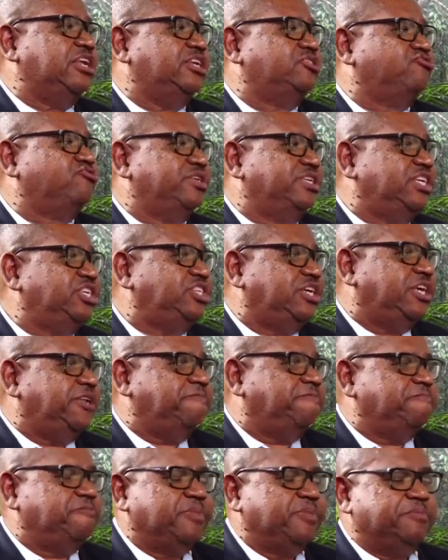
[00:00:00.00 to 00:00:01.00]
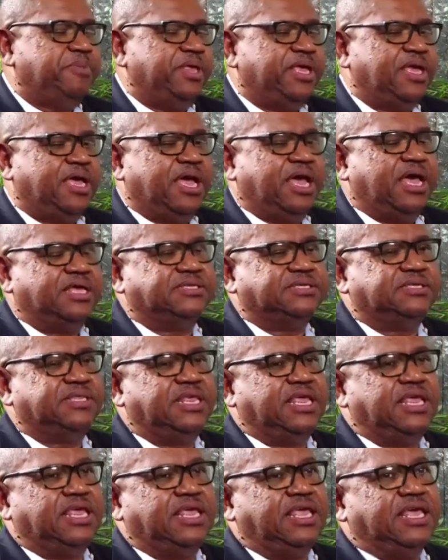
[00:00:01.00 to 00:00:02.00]
a tradition, because
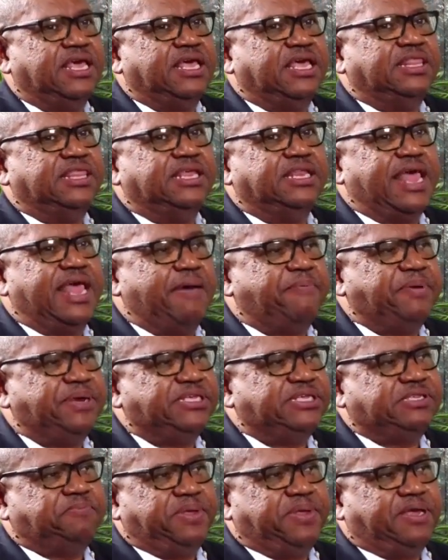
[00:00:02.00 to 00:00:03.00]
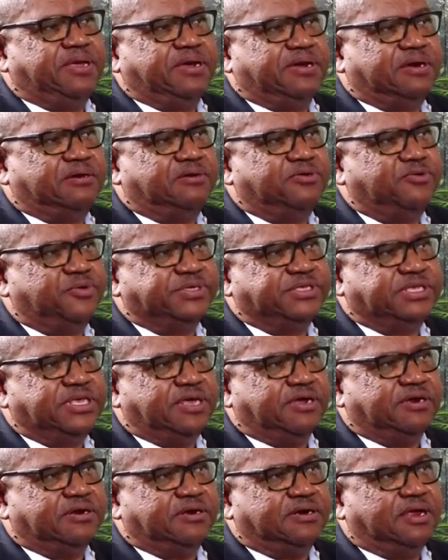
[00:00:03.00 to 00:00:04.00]
the deputy speaker who is
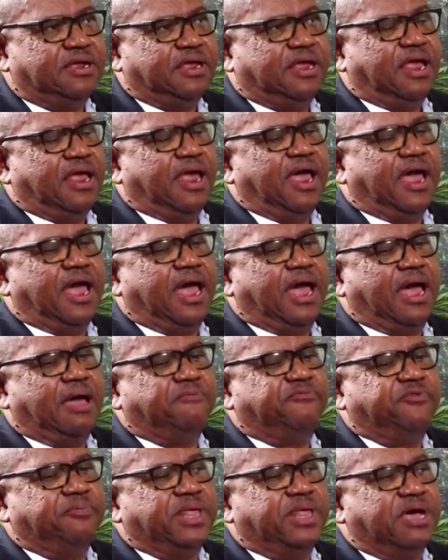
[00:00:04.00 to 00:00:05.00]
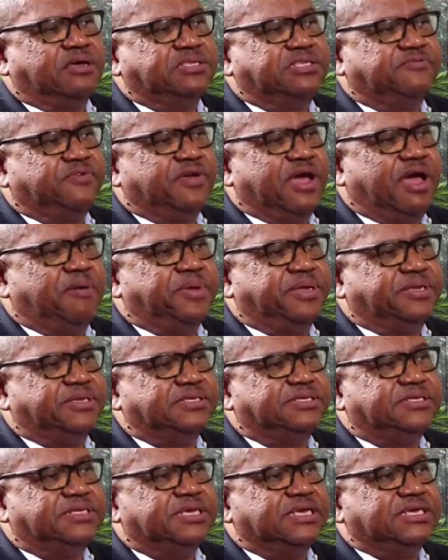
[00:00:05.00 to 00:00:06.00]
here from the House of
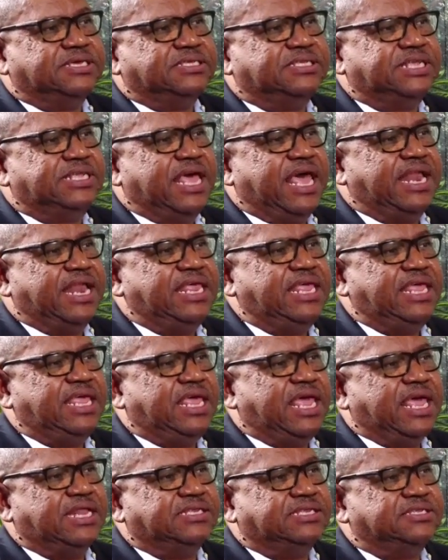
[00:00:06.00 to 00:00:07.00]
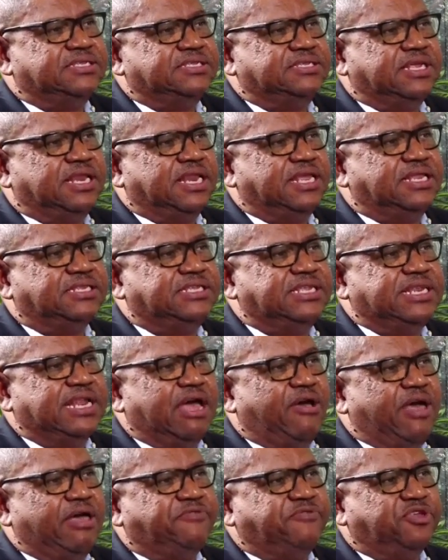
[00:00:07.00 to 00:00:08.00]
Commons said he and Sir Lindsay
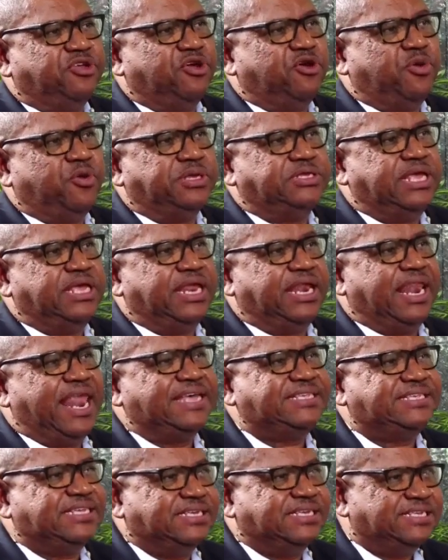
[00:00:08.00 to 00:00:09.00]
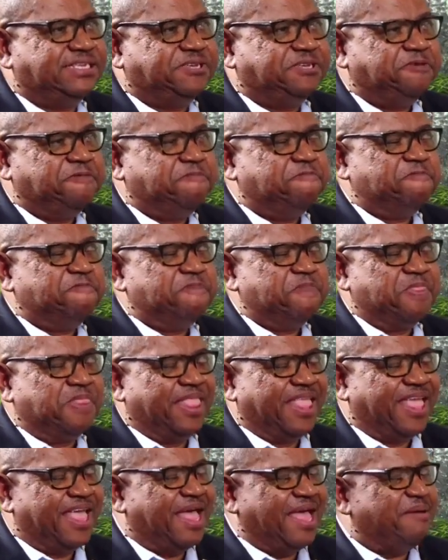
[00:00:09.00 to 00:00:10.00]
now have to go and take lessons
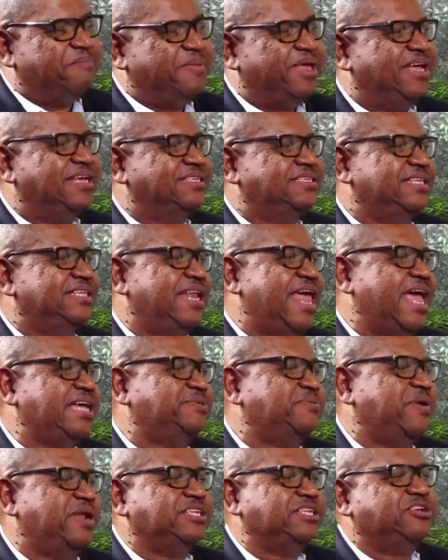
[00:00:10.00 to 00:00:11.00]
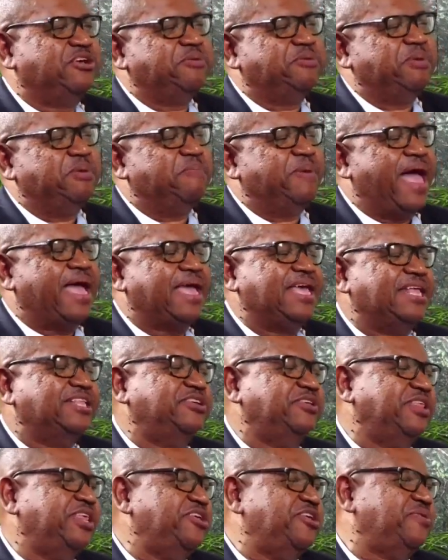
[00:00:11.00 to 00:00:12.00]
because the next one is going to be back
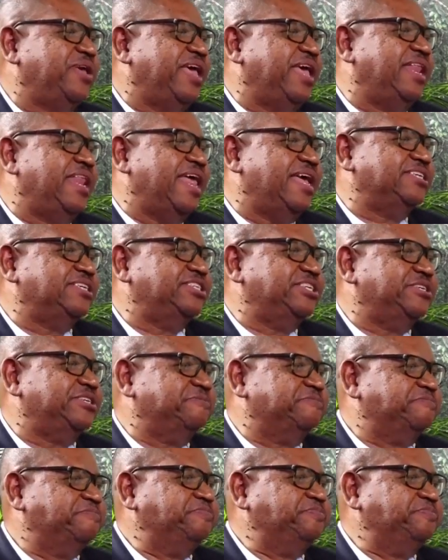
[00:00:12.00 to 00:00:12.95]
into the UK next year.